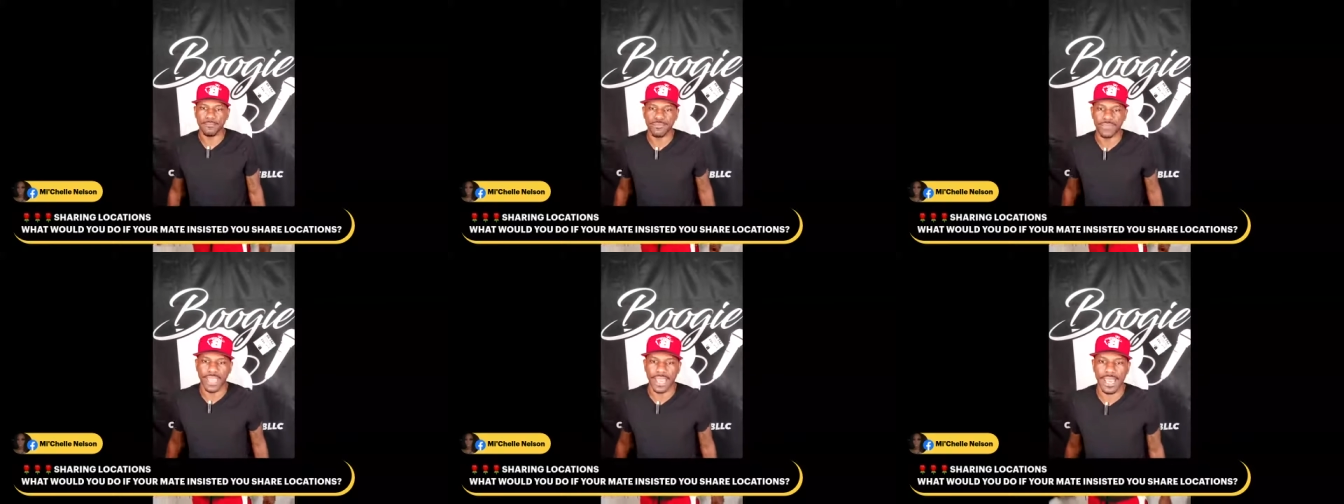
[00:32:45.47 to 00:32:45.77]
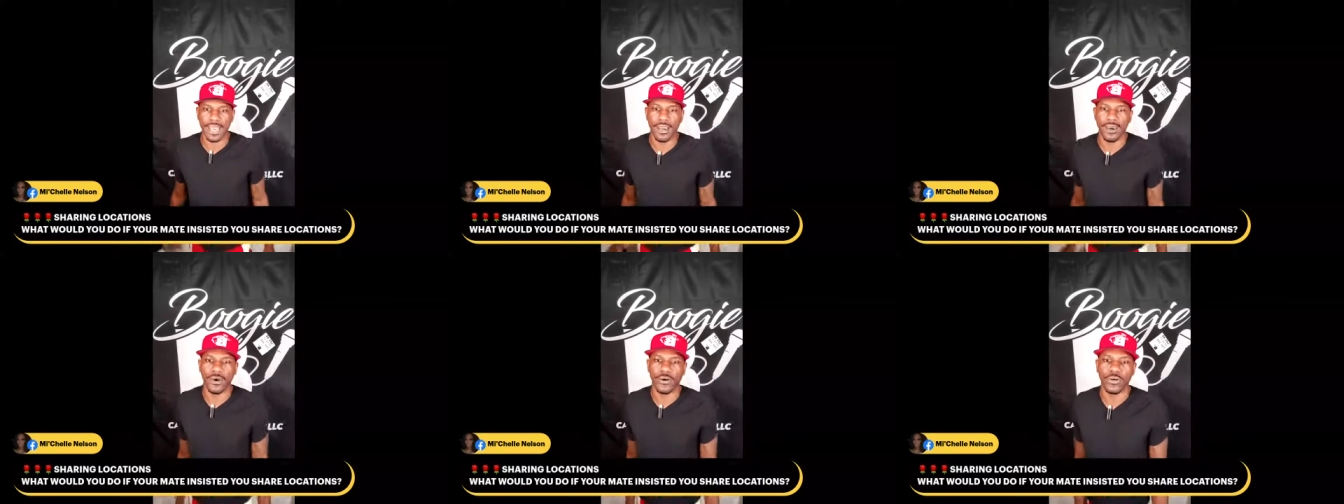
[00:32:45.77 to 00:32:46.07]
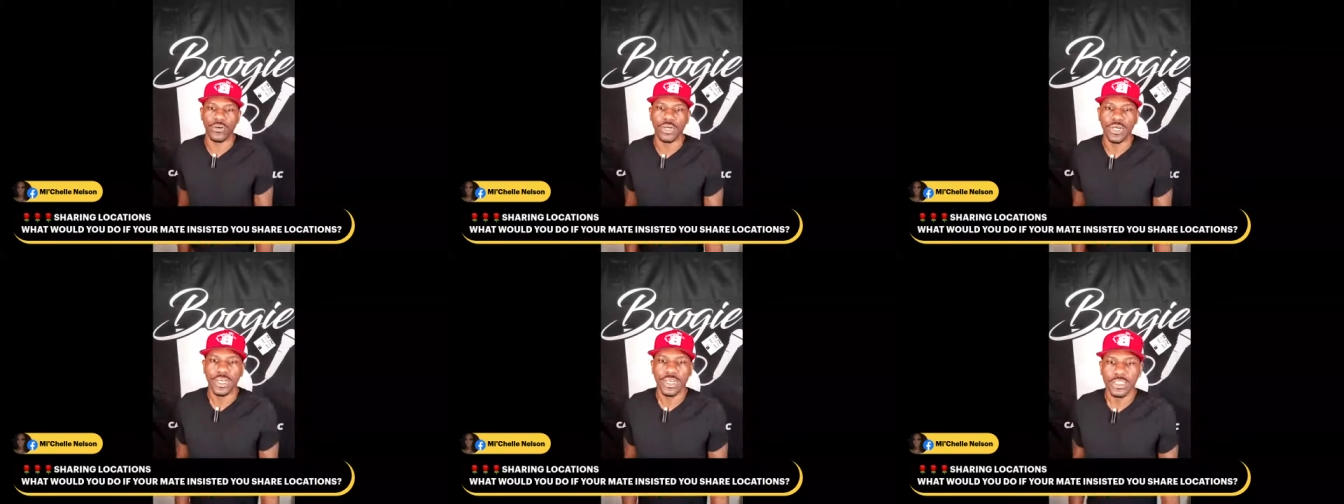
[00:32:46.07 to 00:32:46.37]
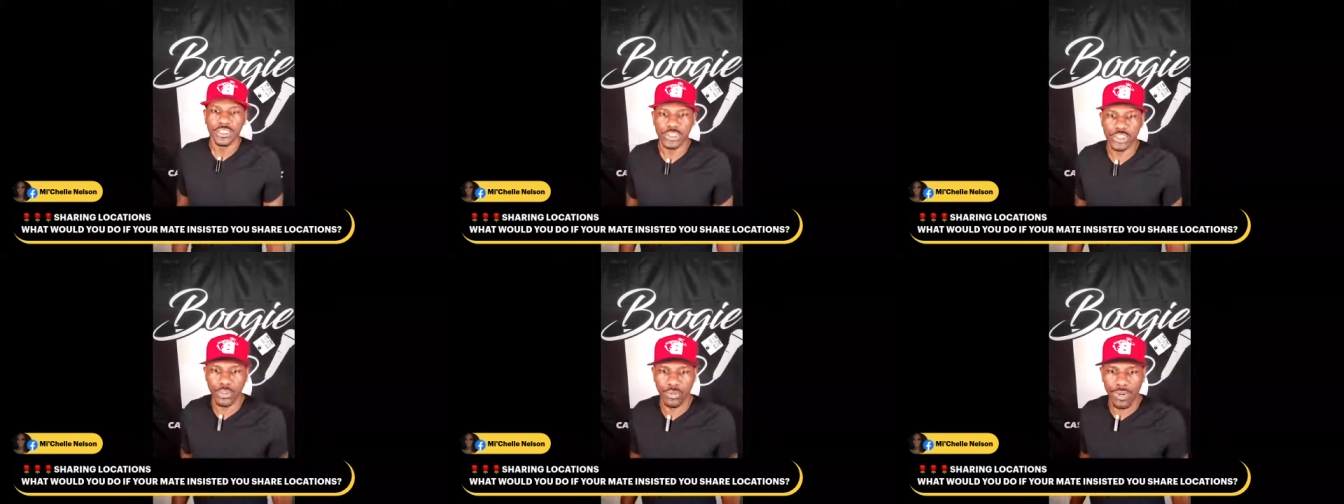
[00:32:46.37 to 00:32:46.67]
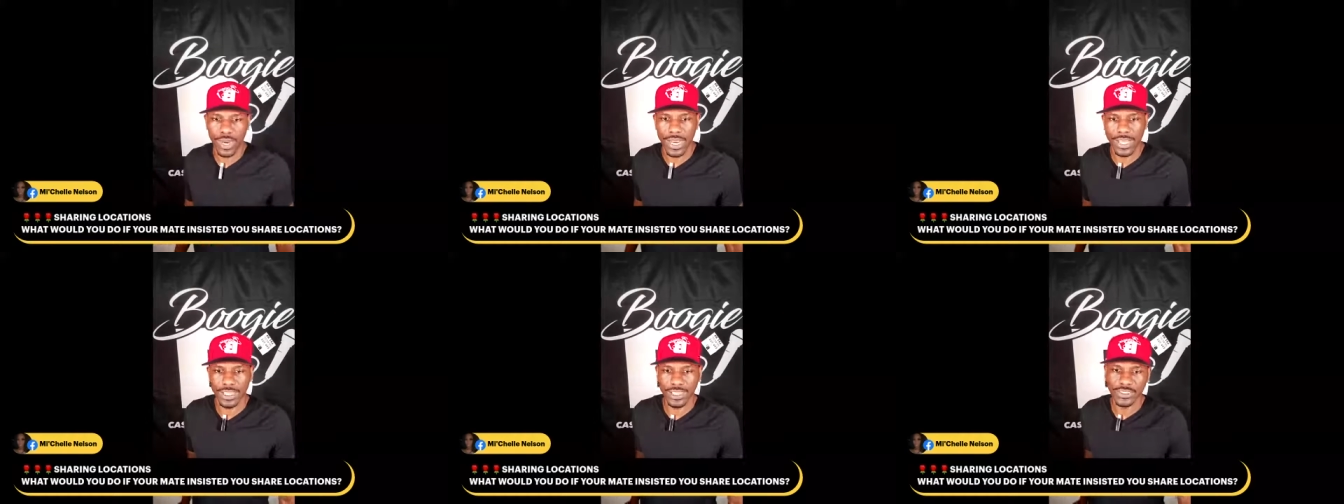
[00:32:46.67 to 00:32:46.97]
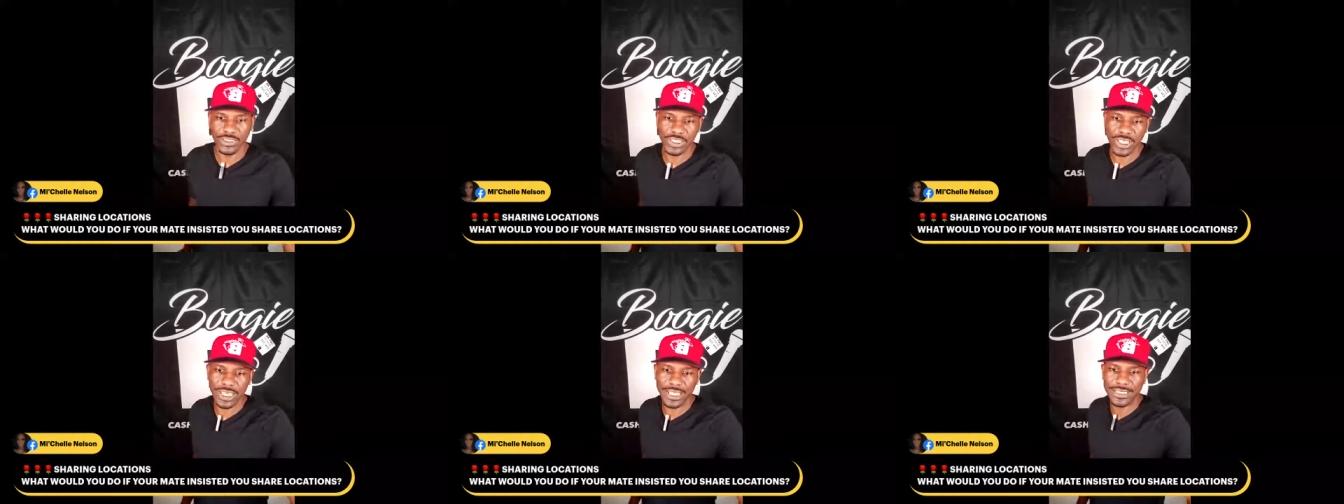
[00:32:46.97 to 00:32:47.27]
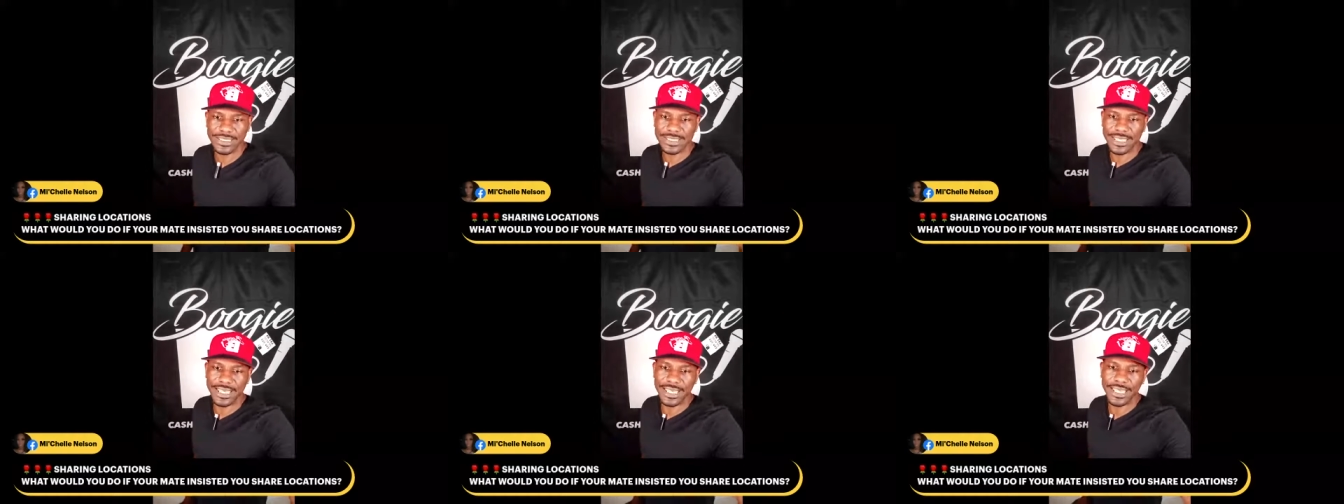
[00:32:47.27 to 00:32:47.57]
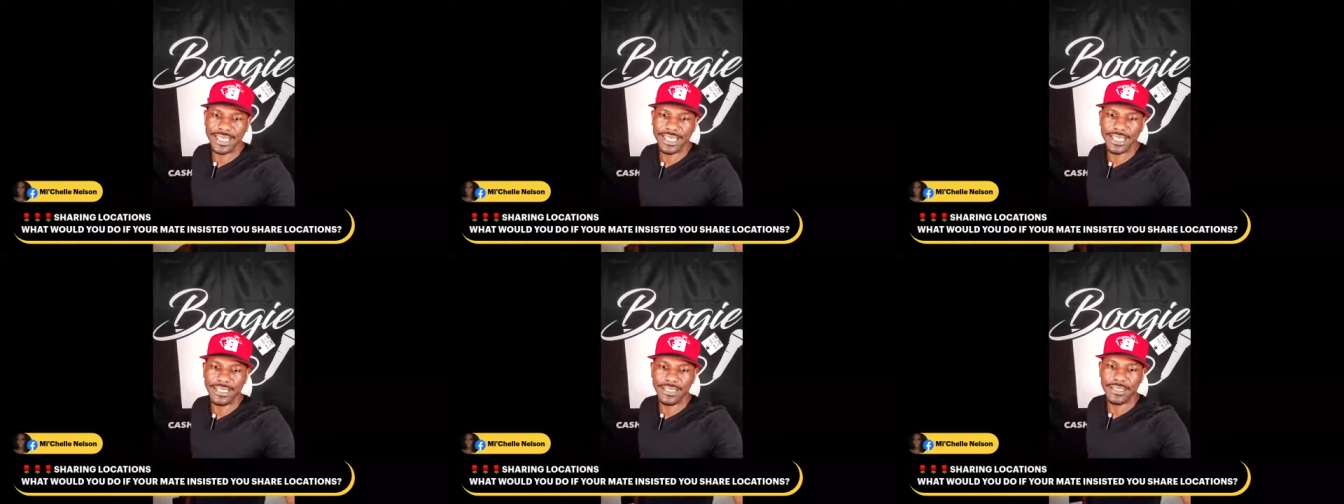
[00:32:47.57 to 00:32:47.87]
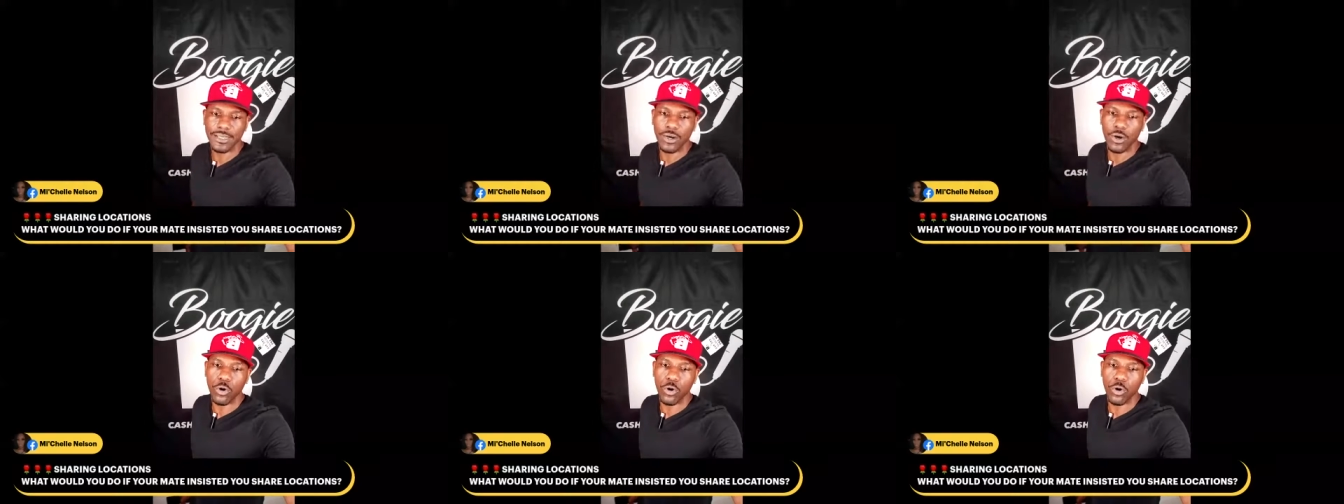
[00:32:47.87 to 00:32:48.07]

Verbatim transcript: Now, Sharada Shank said,